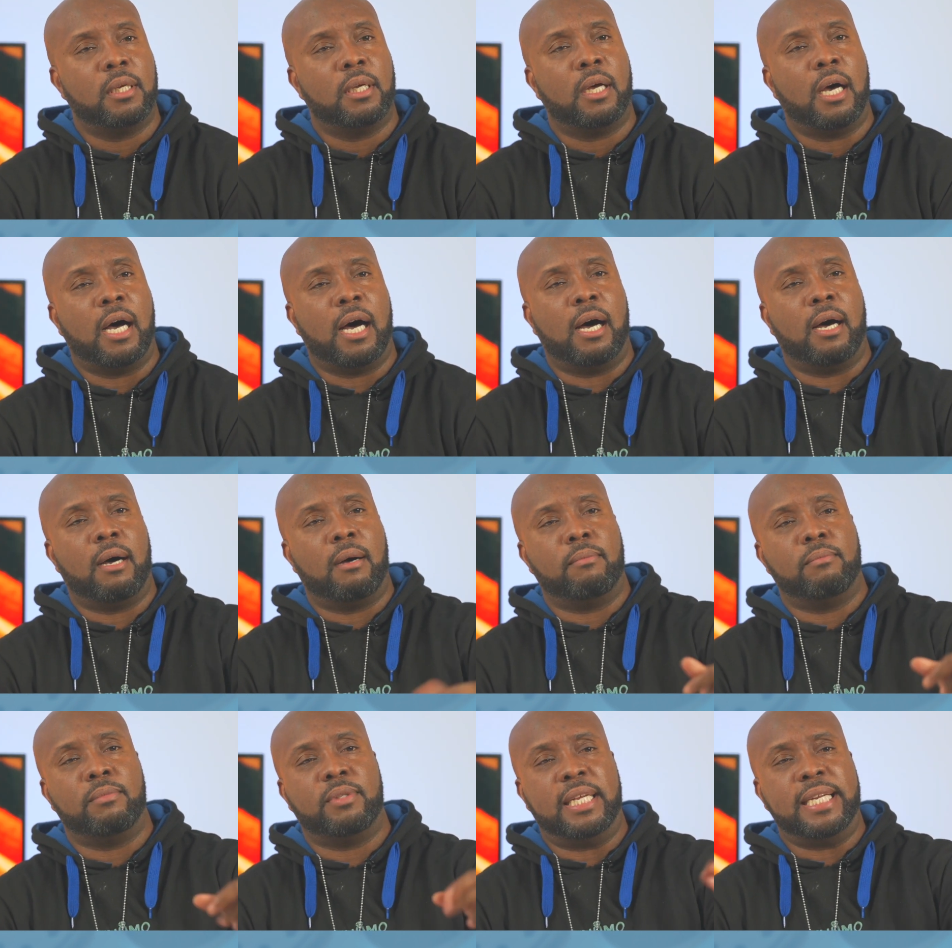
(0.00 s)

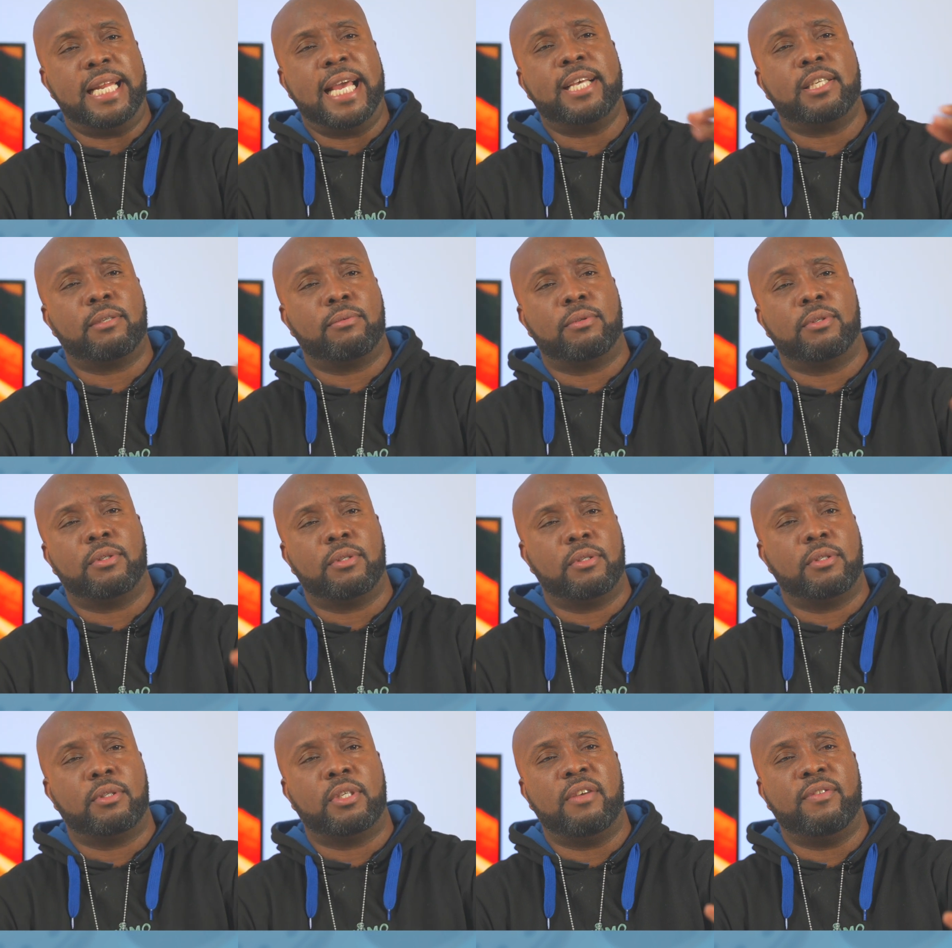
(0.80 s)
Zendaya's
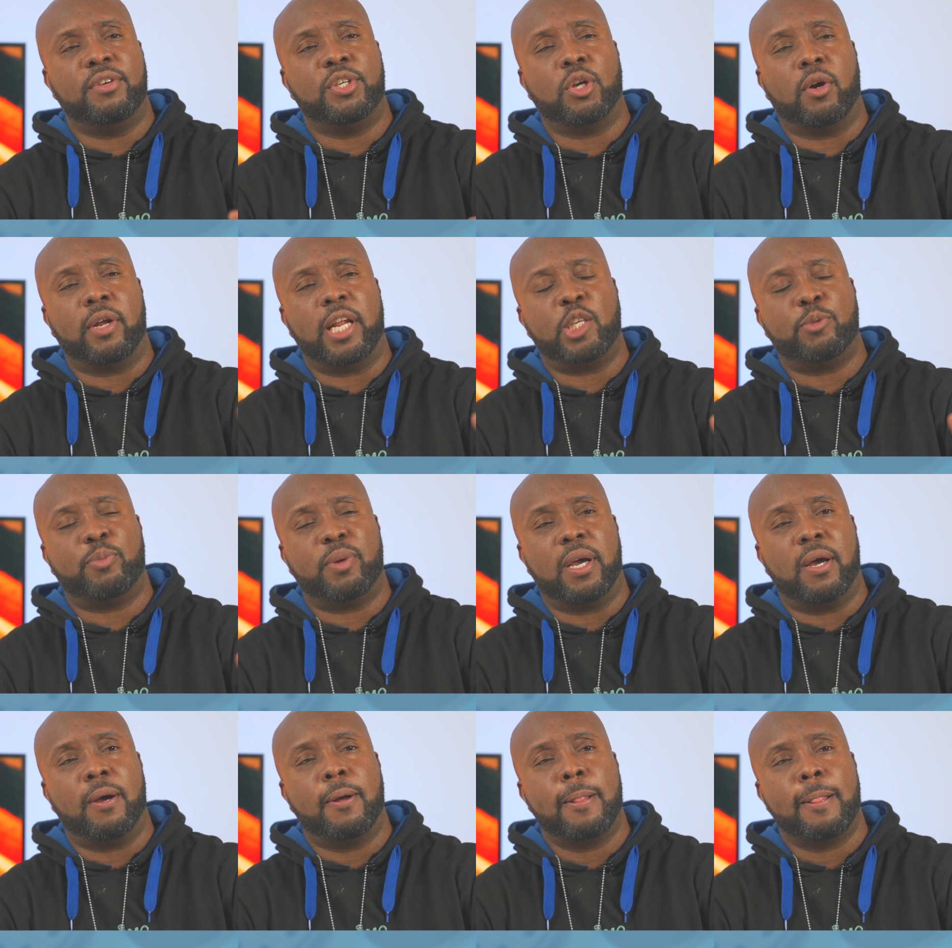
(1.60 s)
TV show on
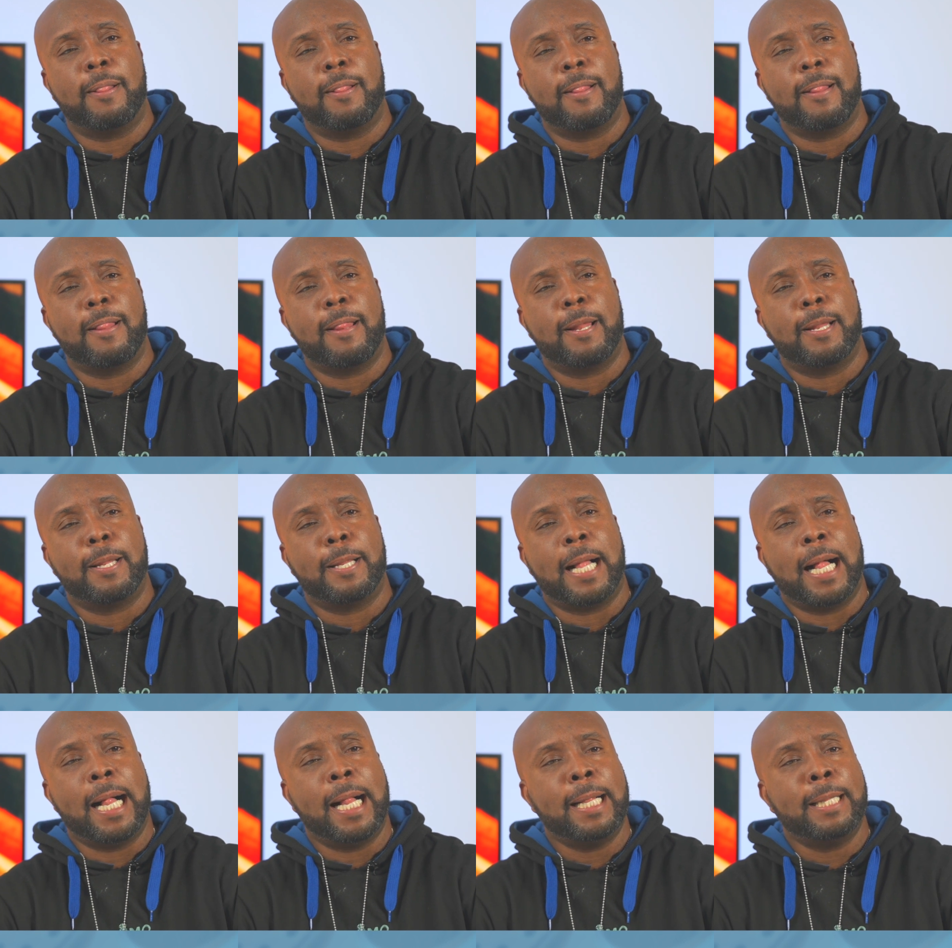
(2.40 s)
HBO.
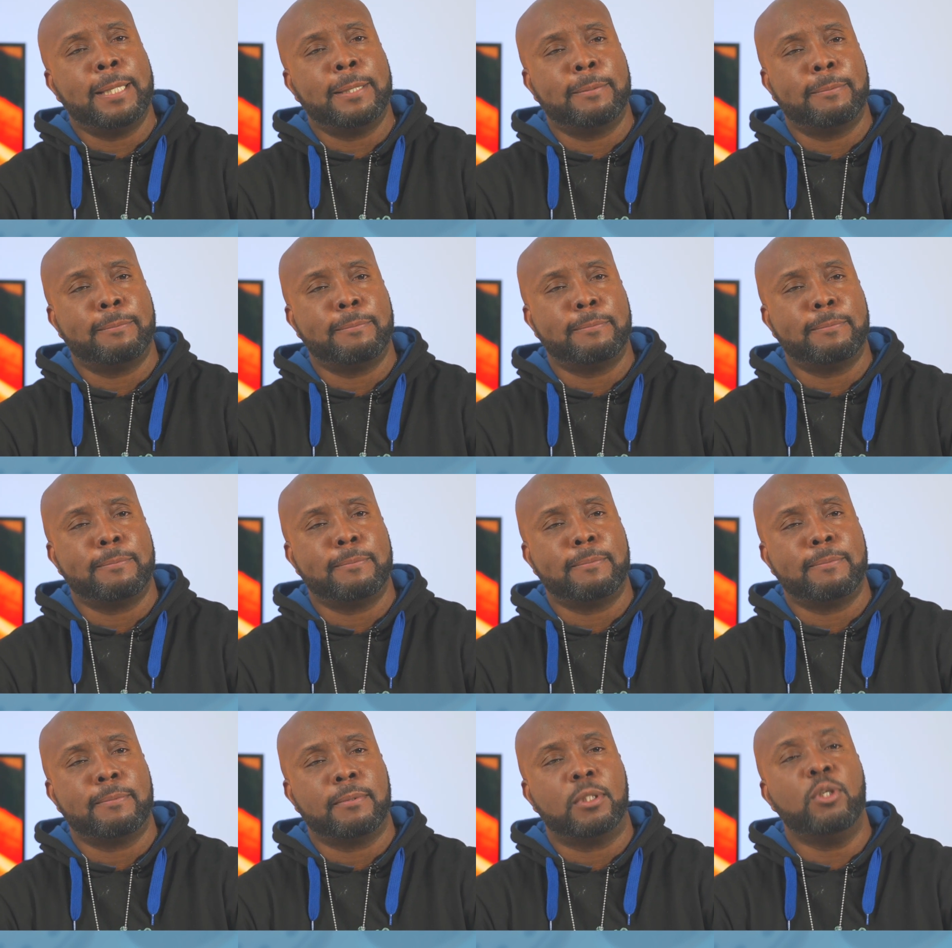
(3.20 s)
Huh?
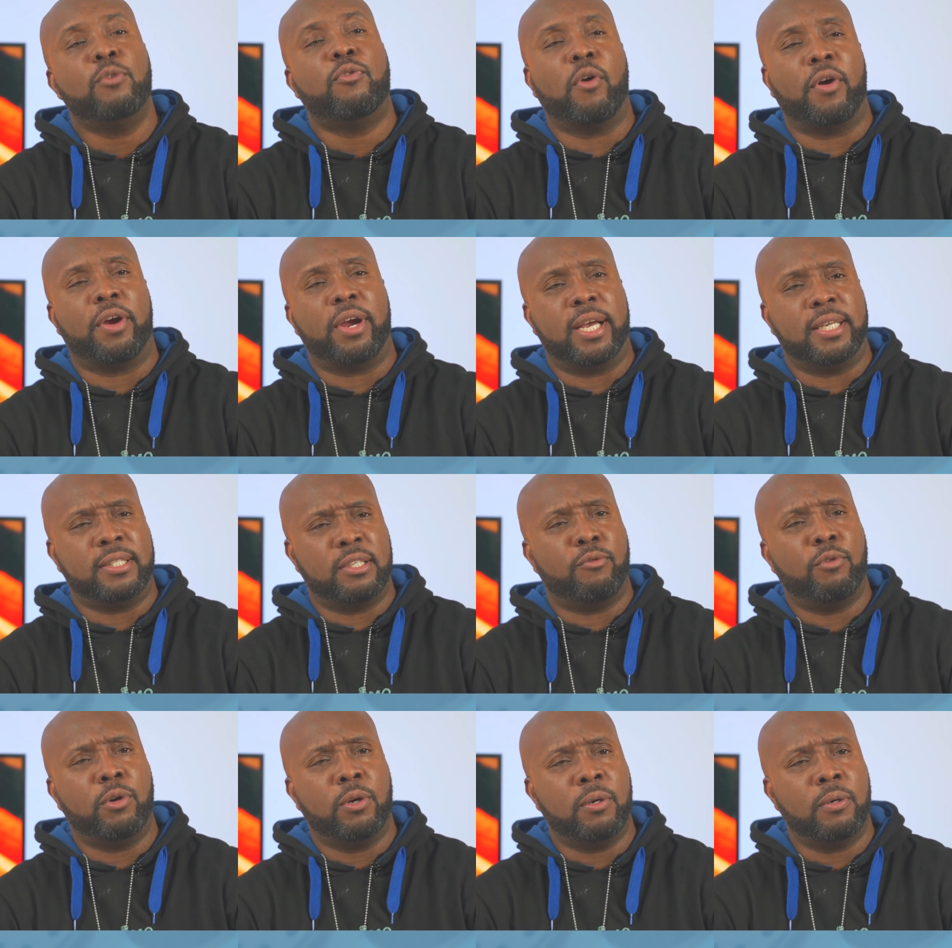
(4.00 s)
Euphoria. Is
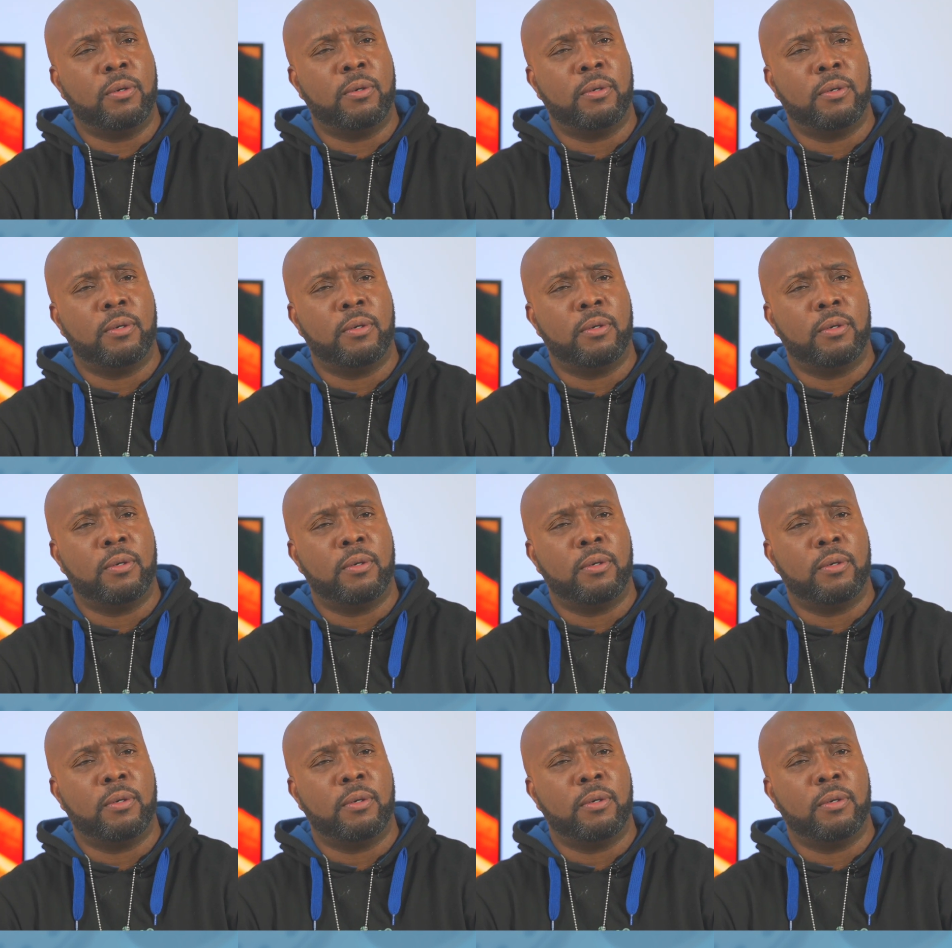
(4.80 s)
it Rue?